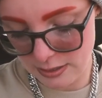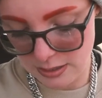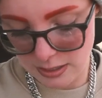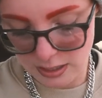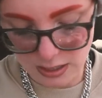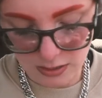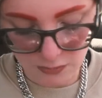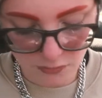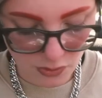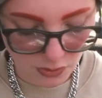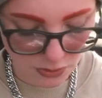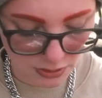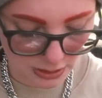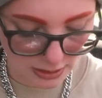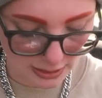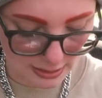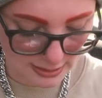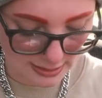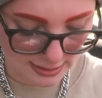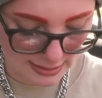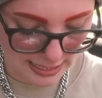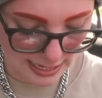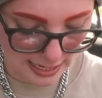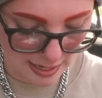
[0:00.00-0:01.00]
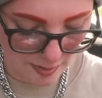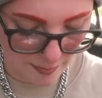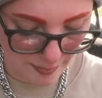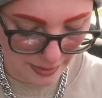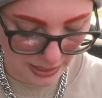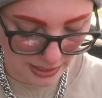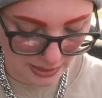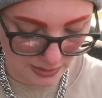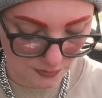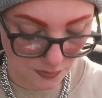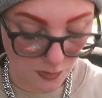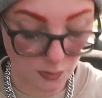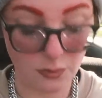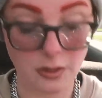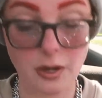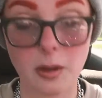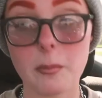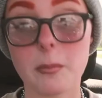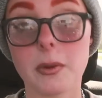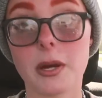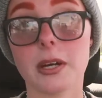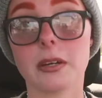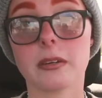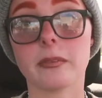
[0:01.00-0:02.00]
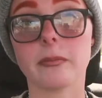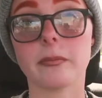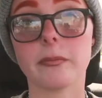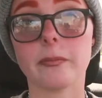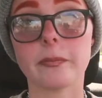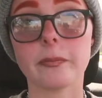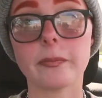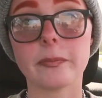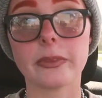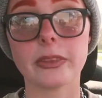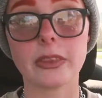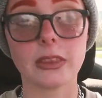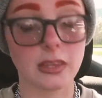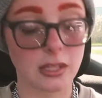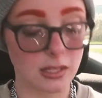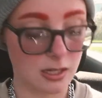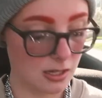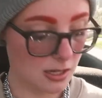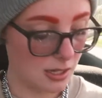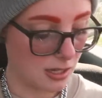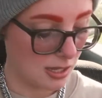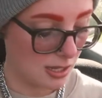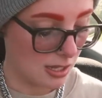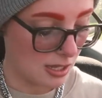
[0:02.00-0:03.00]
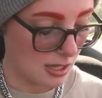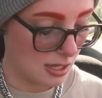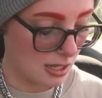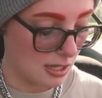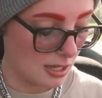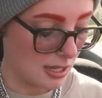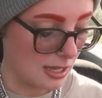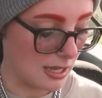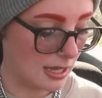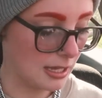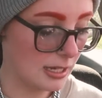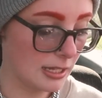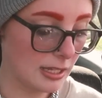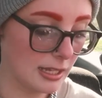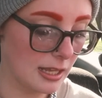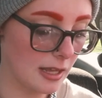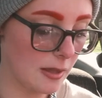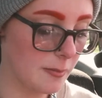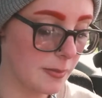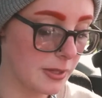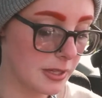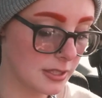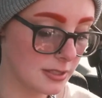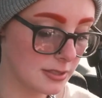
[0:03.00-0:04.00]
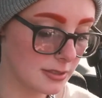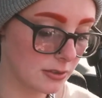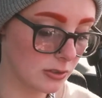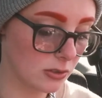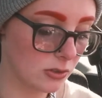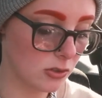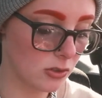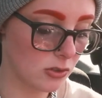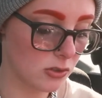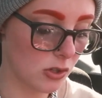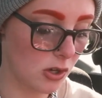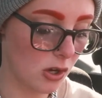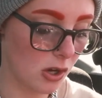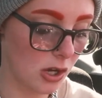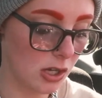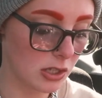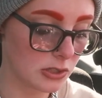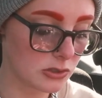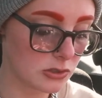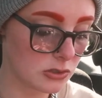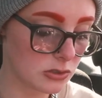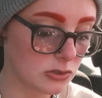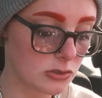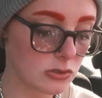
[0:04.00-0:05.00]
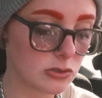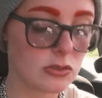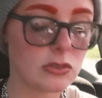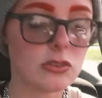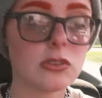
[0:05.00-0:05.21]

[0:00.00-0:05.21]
he wrote down his name and his phone number. And he gave me this little cross.